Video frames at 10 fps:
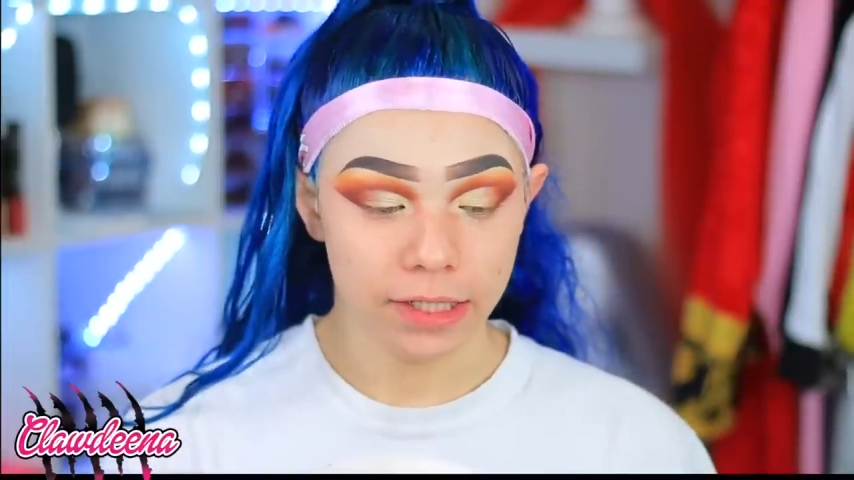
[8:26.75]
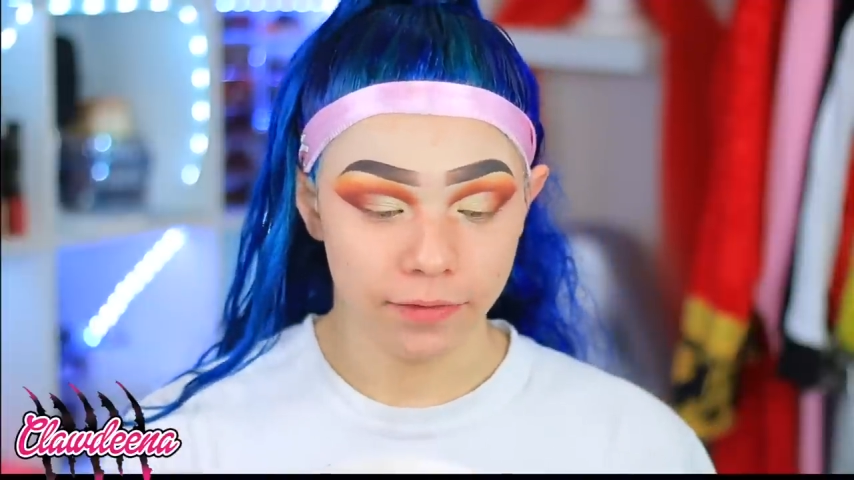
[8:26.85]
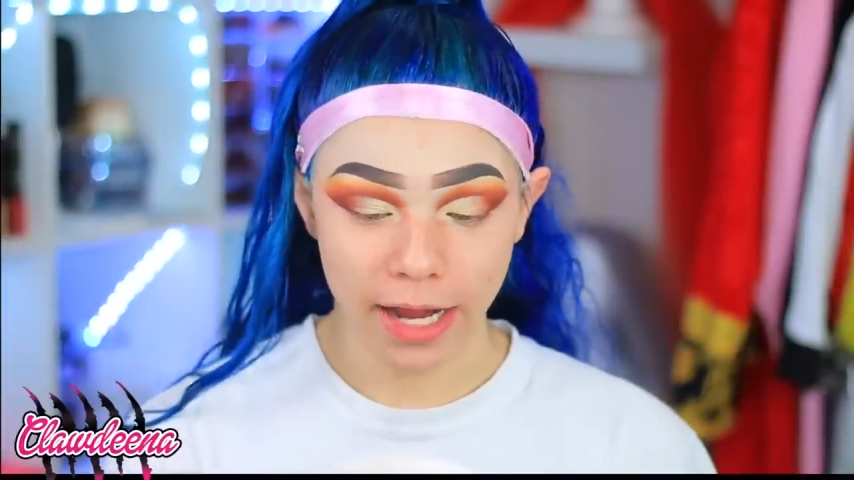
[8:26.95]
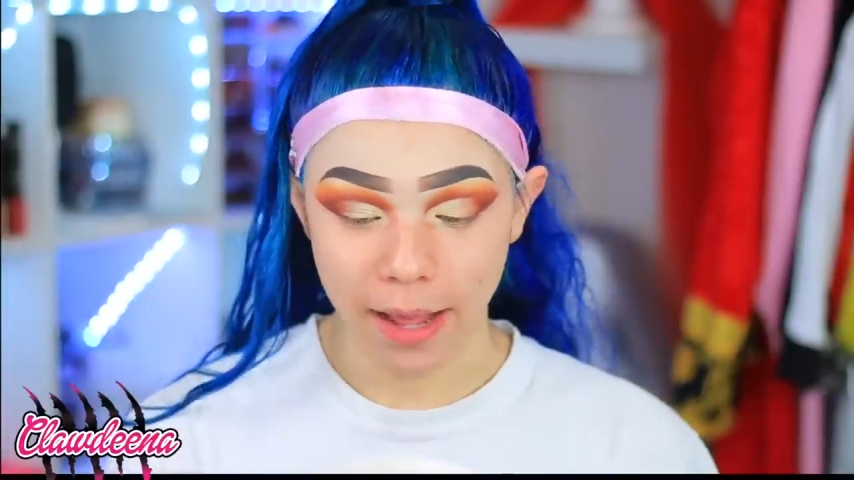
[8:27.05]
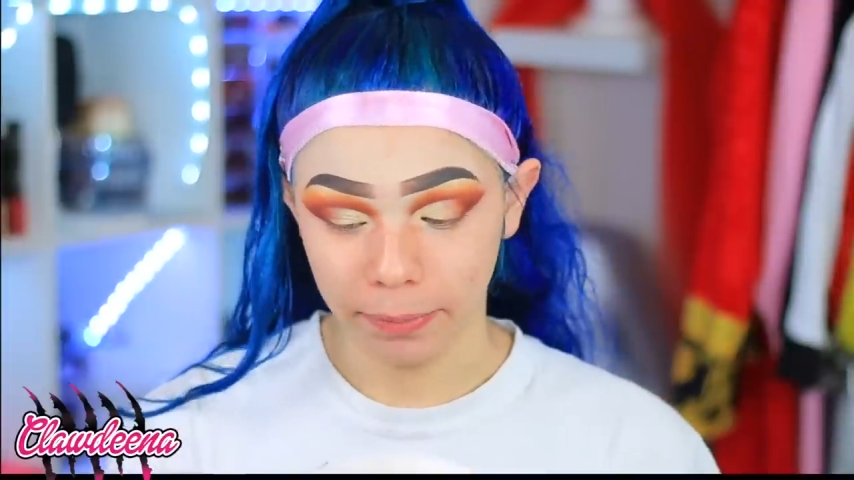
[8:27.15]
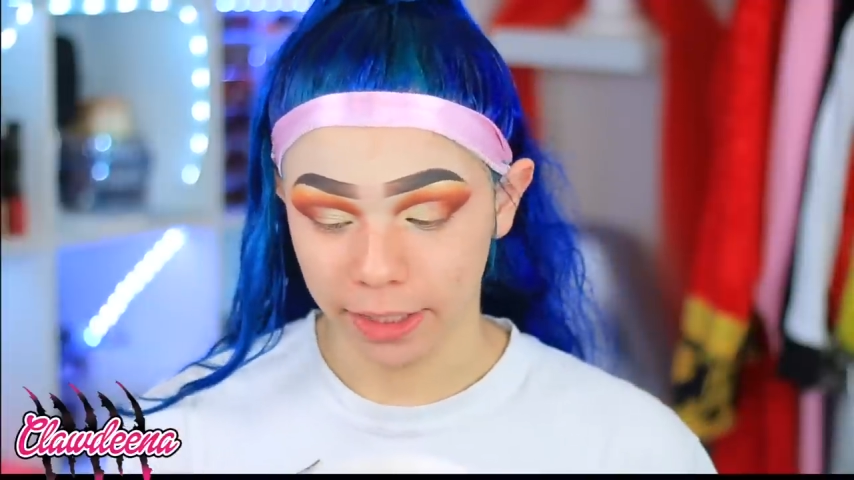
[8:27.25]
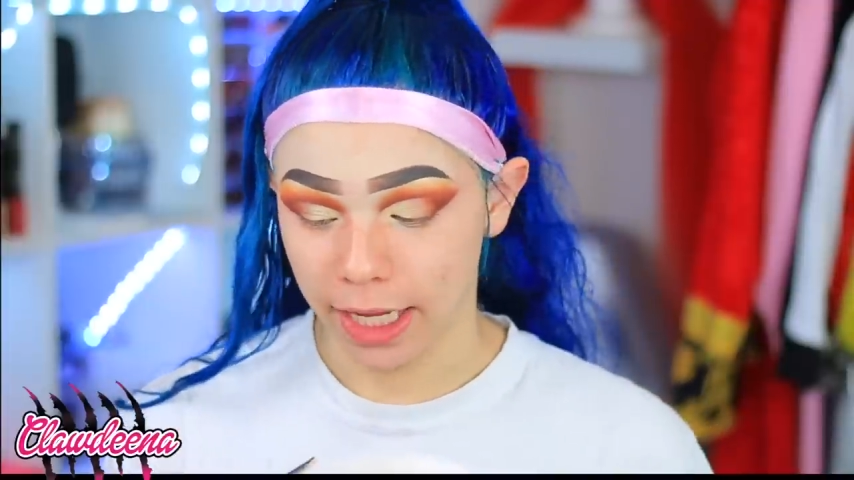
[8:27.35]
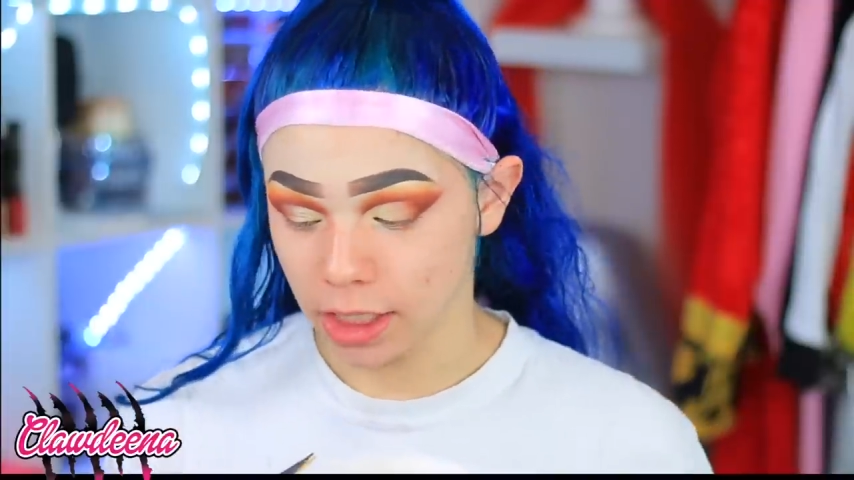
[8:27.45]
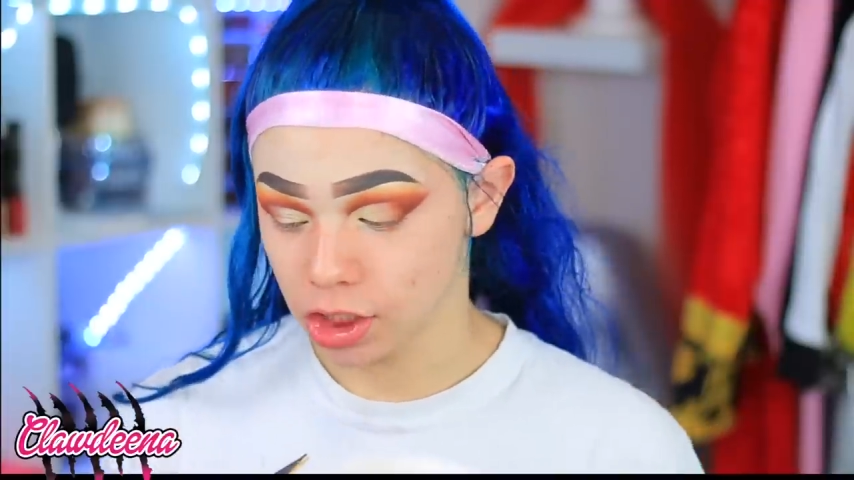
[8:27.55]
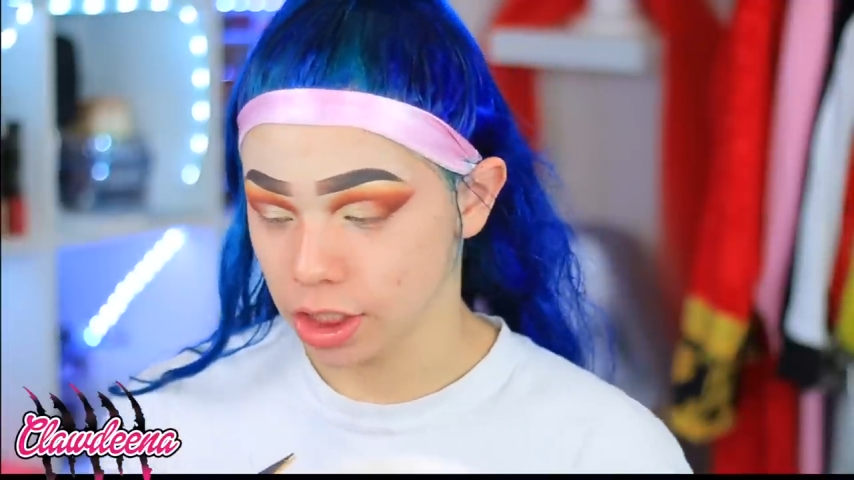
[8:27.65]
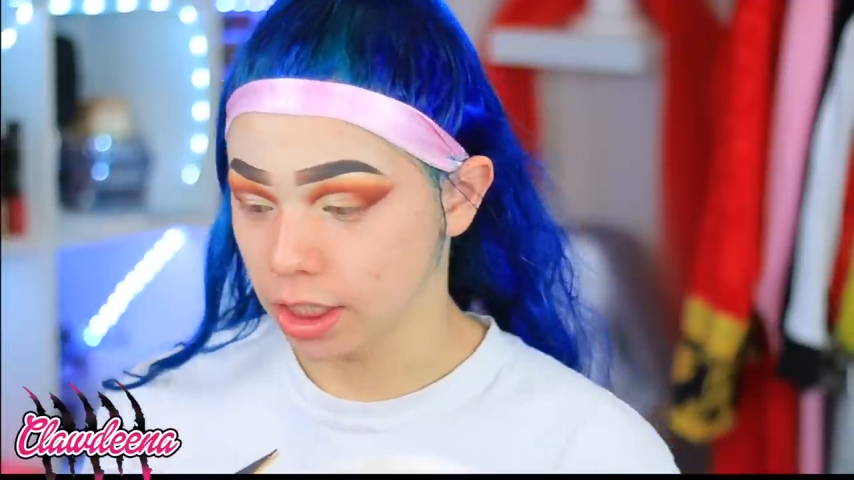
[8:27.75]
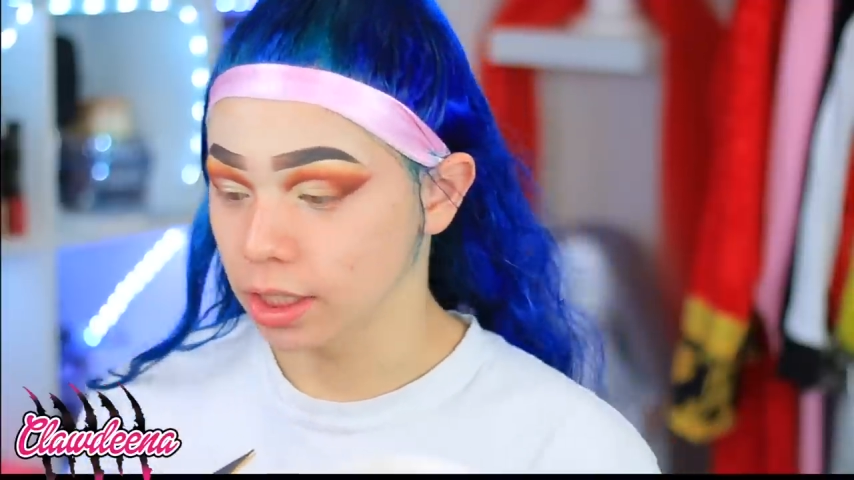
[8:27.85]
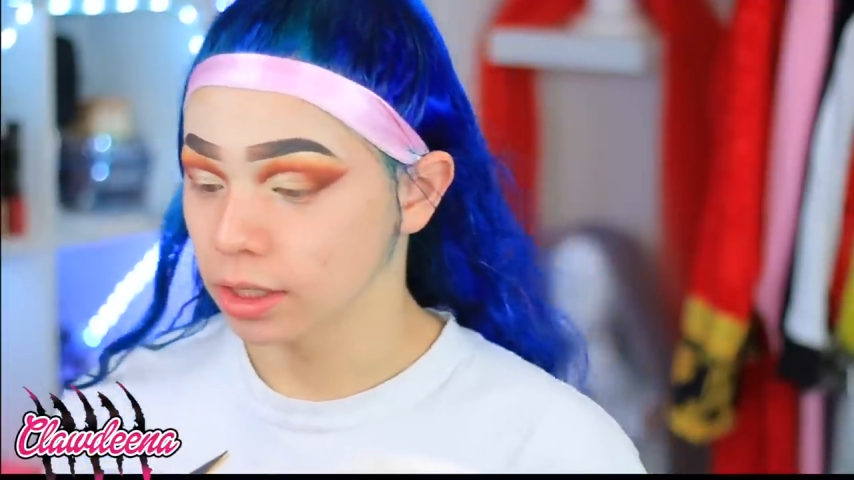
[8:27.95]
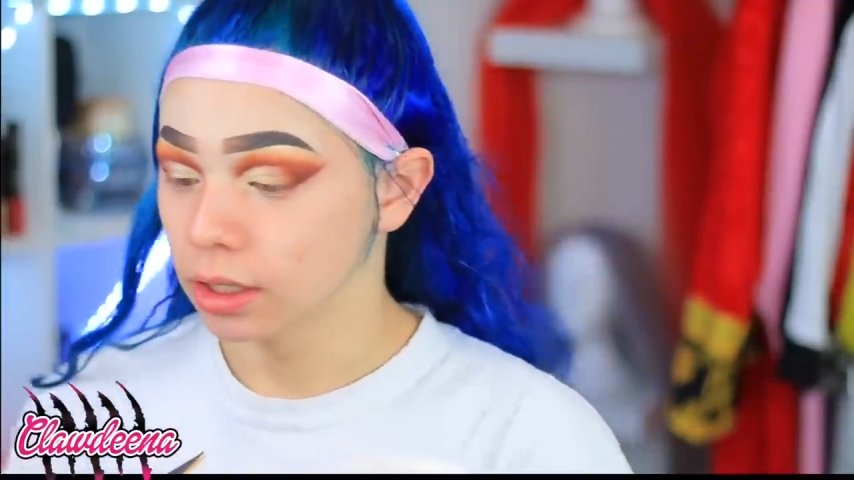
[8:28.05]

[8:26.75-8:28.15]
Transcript: different application.